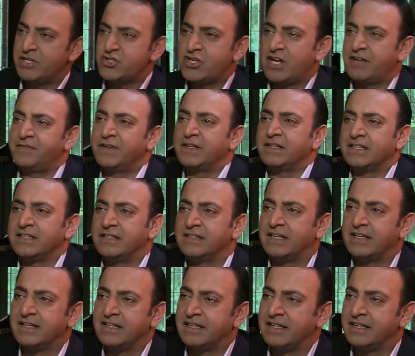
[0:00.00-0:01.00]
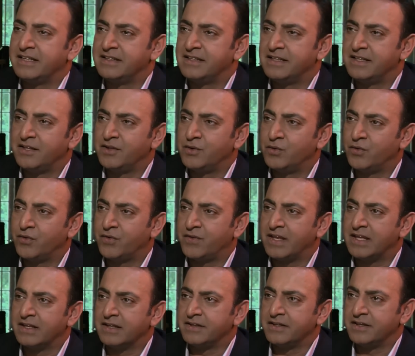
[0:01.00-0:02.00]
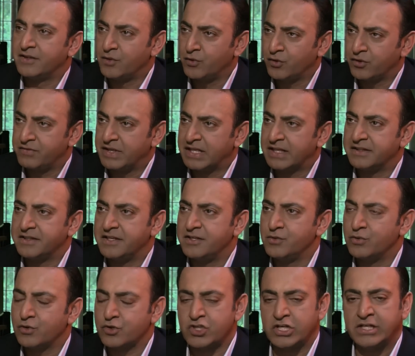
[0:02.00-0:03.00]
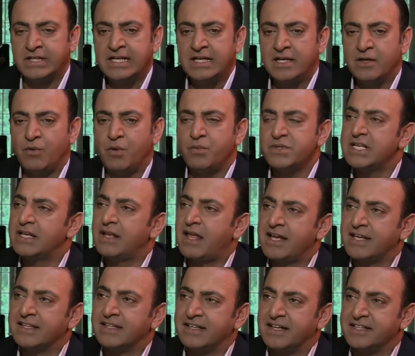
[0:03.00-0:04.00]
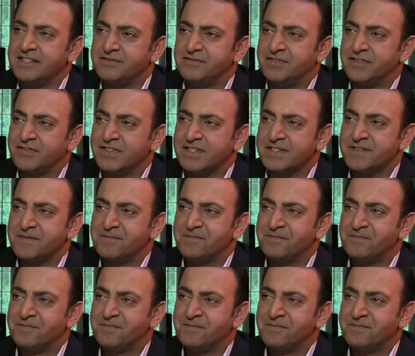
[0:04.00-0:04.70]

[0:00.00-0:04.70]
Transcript: in Sheffield in uh, in, in North England, in the north of England, in yes. Yorkshire. What was it like in the nineteen fifties?